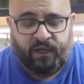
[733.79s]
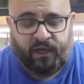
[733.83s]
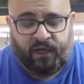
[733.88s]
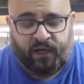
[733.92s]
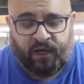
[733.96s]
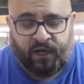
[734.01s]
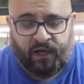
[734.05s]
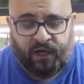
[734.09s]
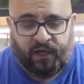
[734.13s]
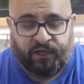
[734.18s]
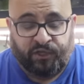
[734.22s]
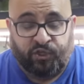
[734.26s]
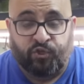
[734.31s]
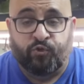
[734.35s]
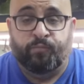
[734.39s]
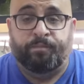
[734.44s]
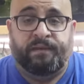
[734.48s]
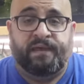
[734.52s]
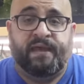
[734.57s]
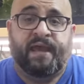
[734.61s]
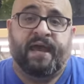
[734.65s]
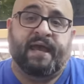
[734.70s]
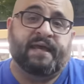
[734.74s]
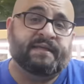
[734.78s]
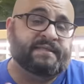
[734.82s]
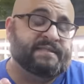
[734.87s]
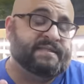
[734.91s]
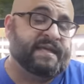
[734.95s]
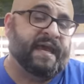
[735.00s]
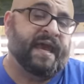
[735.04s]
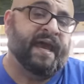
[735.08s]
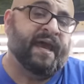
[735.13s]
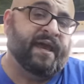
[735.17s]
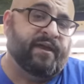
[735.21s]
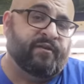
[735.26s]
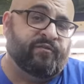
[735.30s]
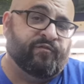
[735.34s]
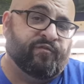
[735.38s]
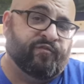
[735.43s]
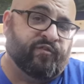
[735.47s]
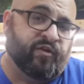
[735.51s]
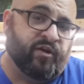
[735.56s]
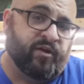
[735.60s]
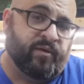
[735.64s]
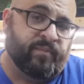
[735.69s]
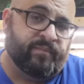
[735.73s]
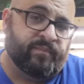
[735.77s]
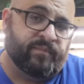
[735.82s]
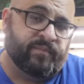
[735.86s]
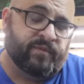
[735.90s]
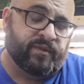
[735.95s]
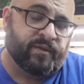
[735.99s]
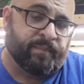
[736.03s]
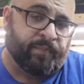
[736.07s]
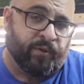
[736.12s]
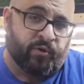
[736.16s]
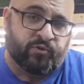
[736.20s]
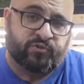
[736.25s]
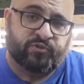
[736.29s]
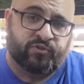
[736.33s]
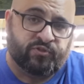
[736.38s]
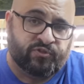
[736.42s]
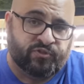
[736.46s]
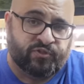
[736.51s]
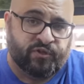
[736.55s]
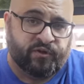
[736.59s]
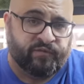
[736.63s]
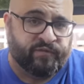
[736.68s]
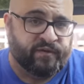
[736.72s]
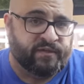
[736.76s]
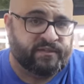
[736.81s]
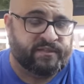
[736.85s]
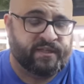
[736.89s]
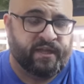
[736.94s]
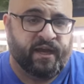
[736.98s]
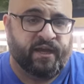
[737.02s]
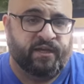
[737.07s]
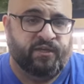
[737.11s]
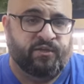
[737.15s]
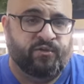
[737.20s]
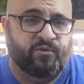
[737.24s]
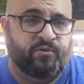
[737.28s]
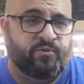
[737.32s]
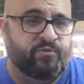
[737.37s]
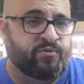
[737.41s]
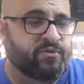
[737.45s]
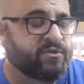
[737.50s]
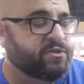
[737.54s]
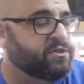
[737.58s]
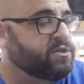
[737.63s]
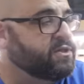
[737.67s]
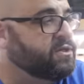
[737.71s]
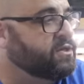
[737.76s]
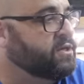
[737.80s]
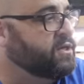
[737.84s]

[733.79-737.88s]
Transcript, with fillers: UPS and from the Postal Service that I use.